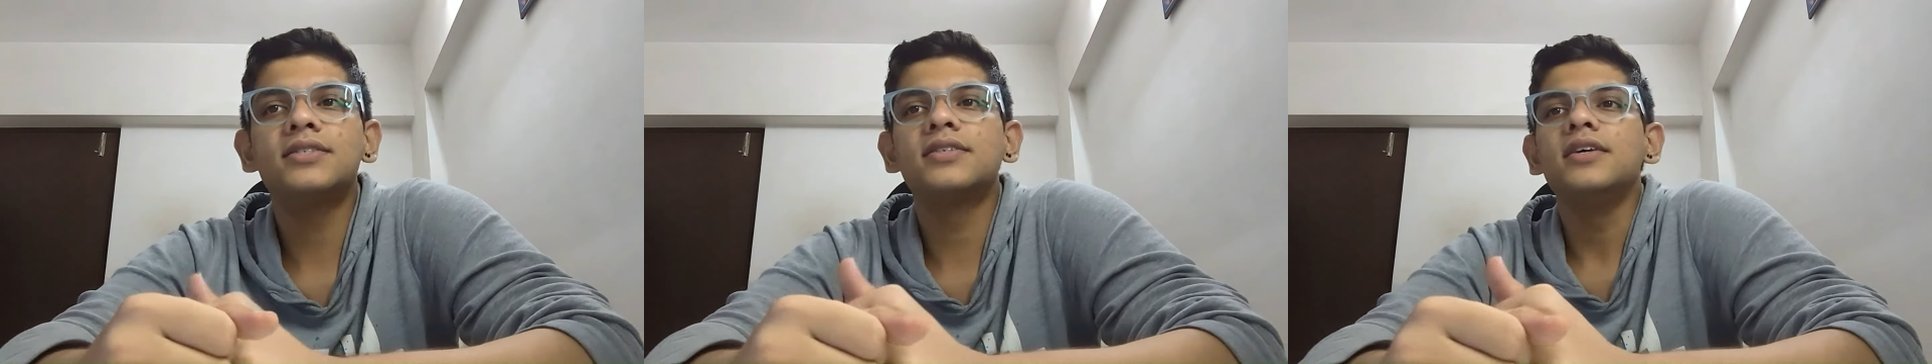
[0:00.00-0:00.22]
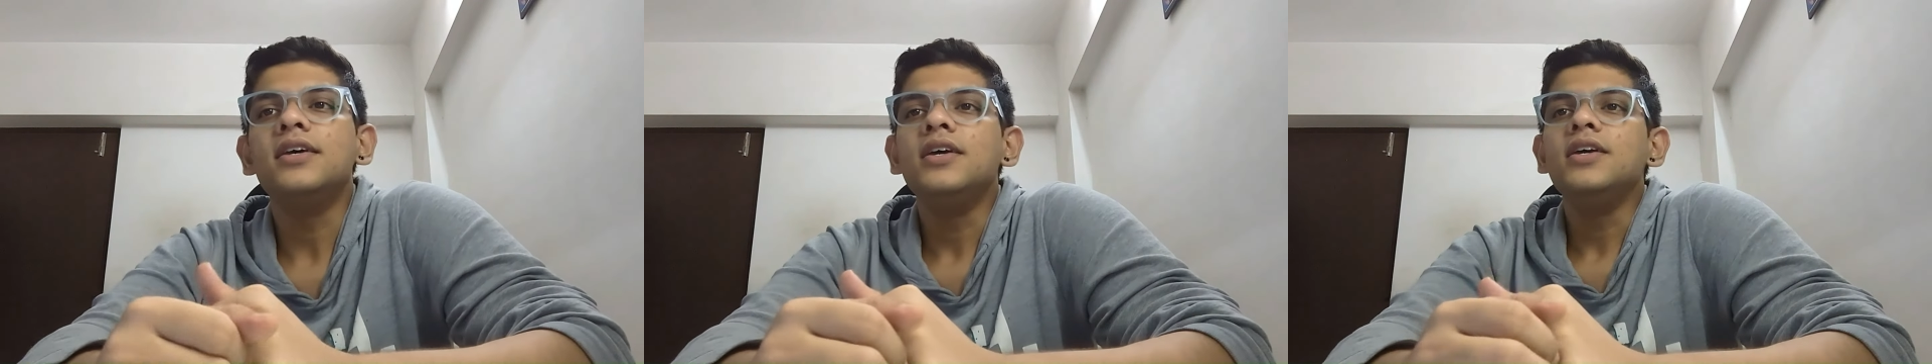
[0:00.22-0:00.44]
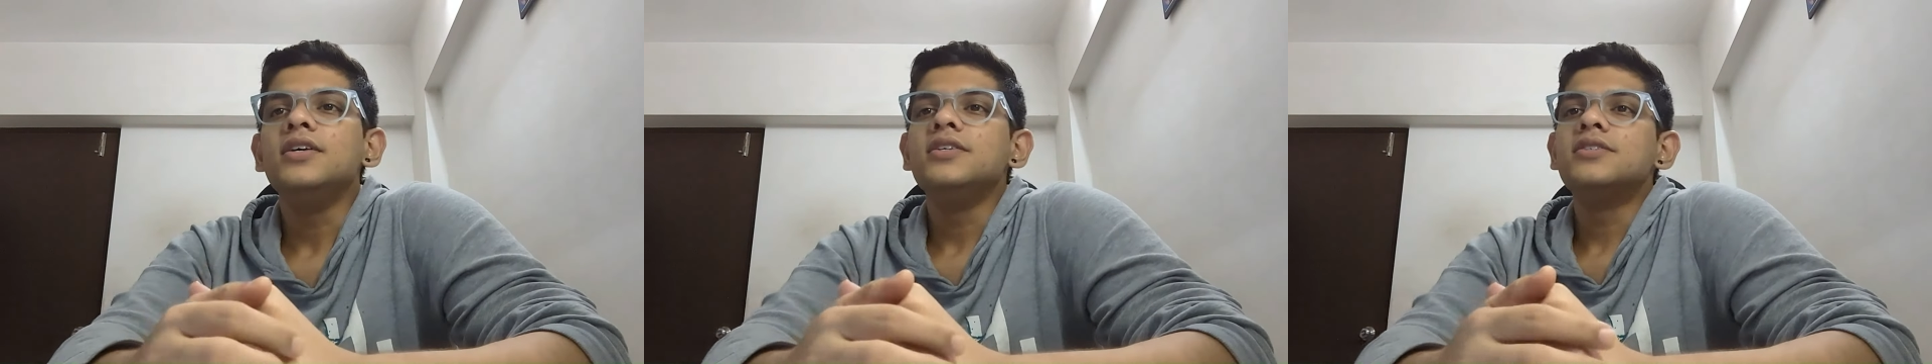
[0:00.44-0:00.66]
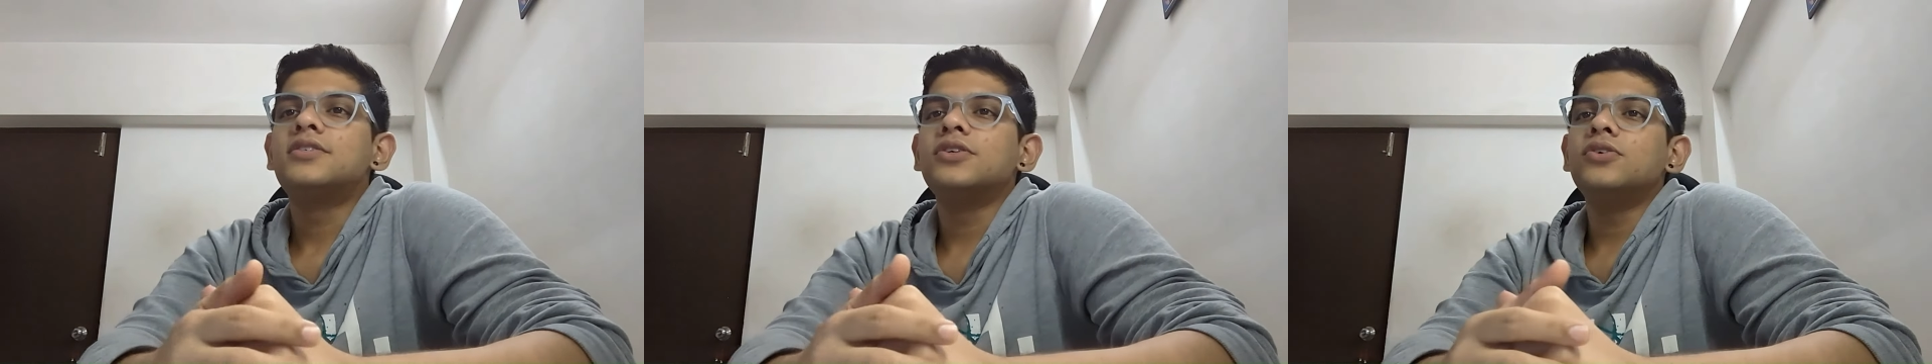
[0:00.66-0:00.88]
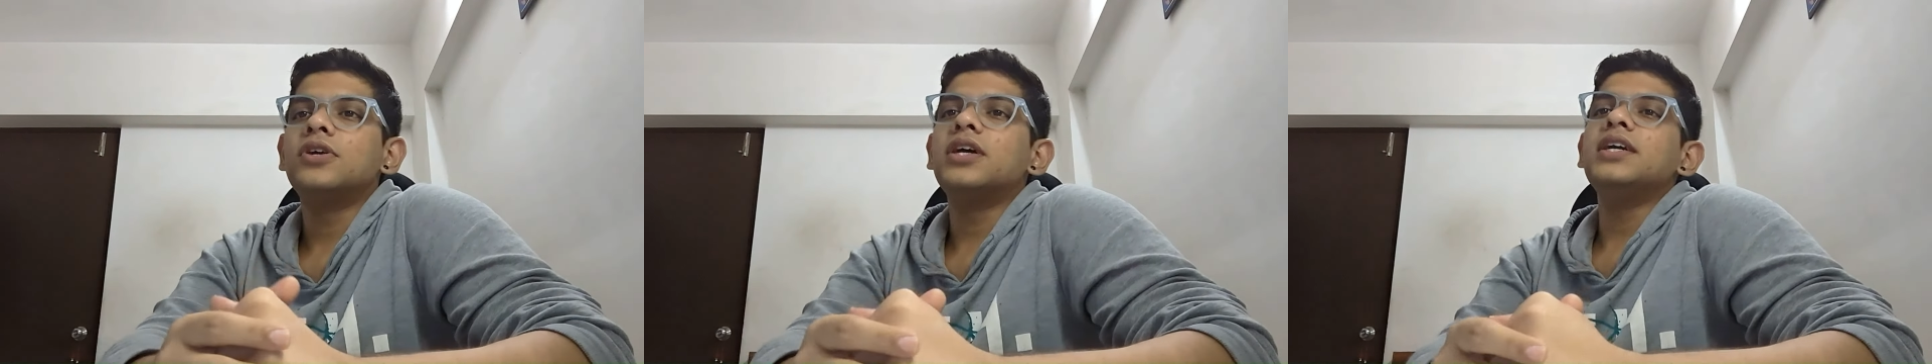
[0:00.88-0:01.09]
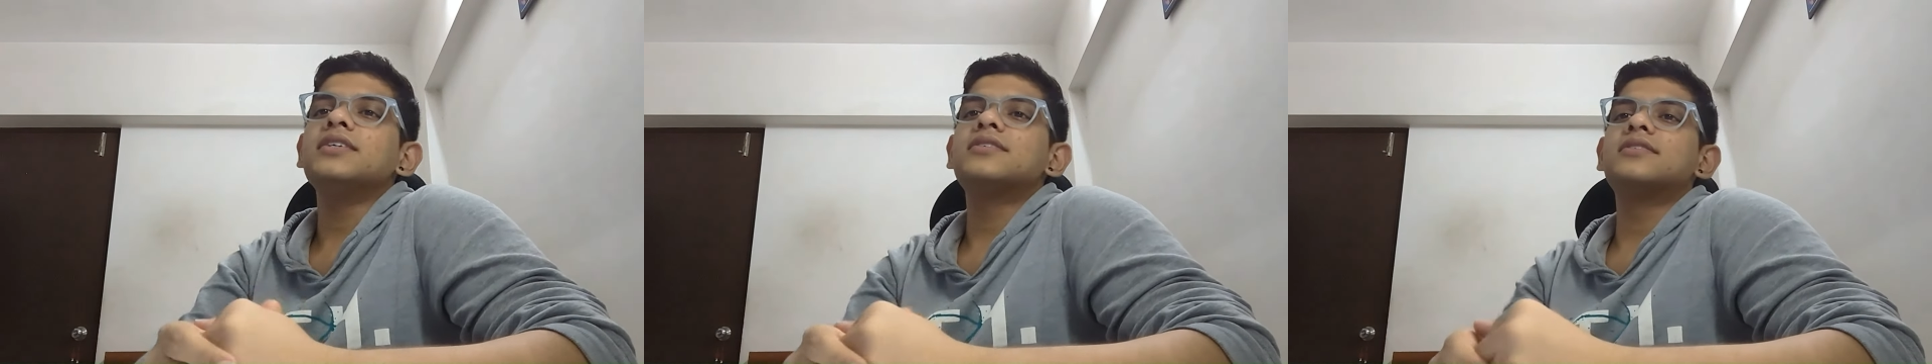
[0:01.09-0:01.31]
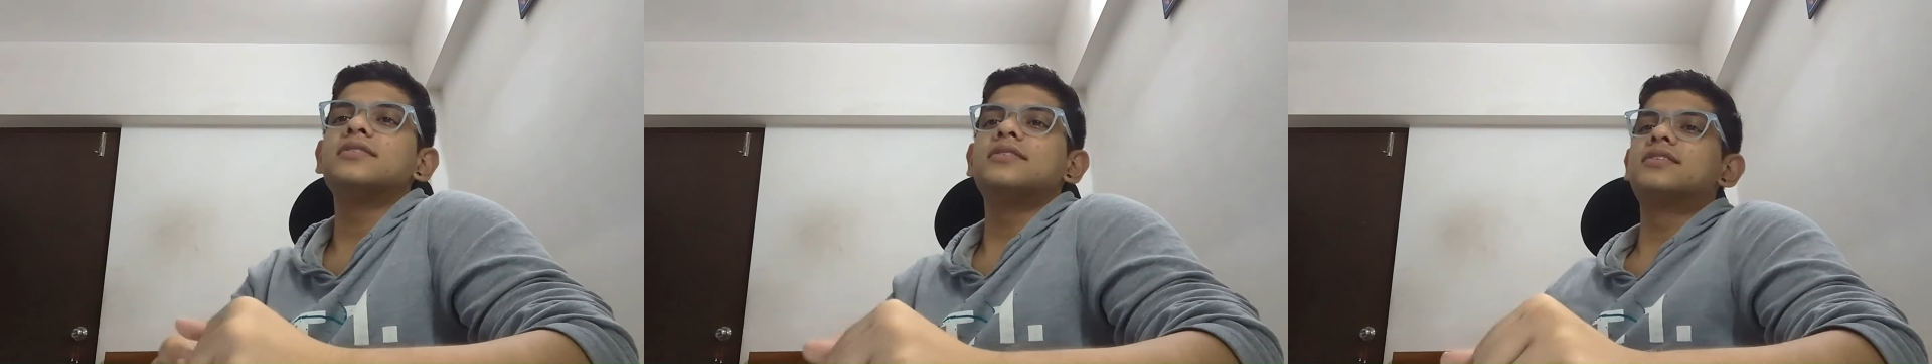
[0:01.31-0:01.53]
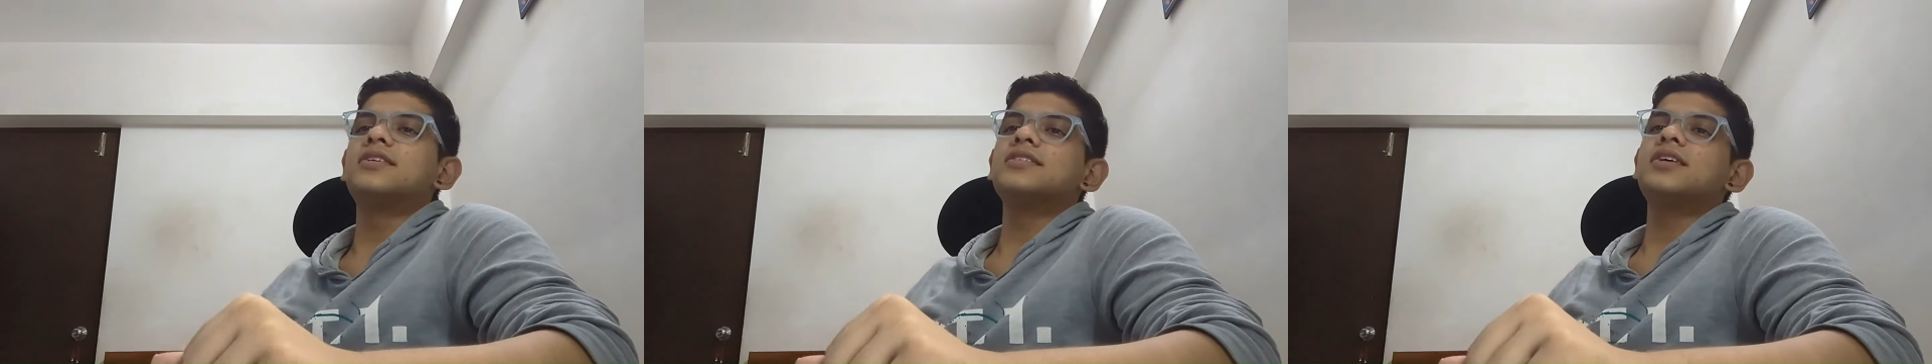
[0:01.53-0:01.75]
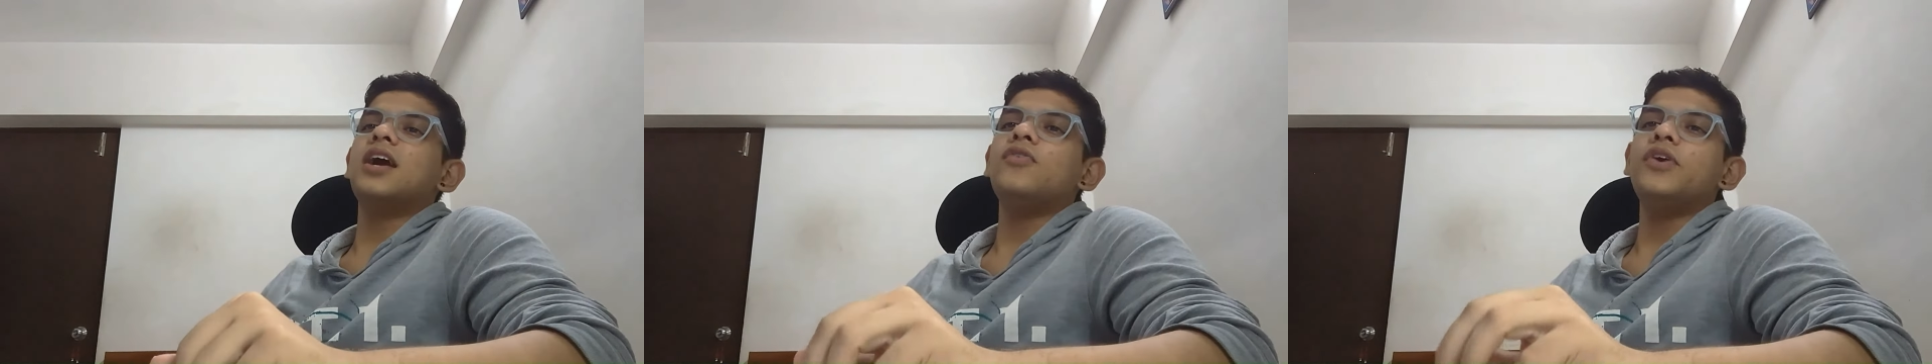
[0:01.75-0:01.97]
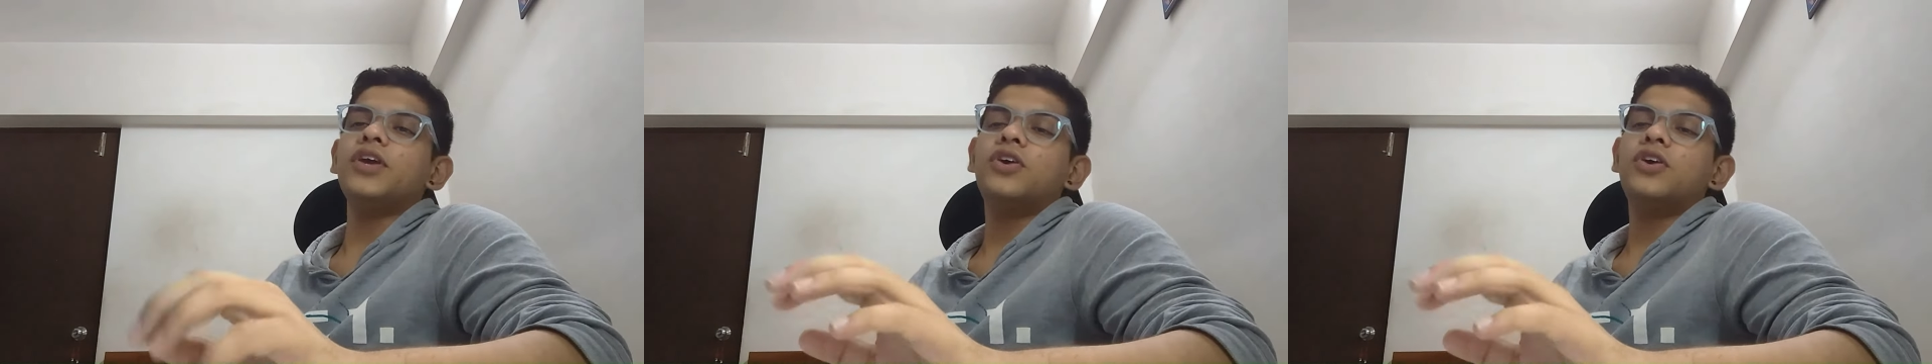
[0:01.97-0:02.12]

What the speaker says: So guys, this is how we caught our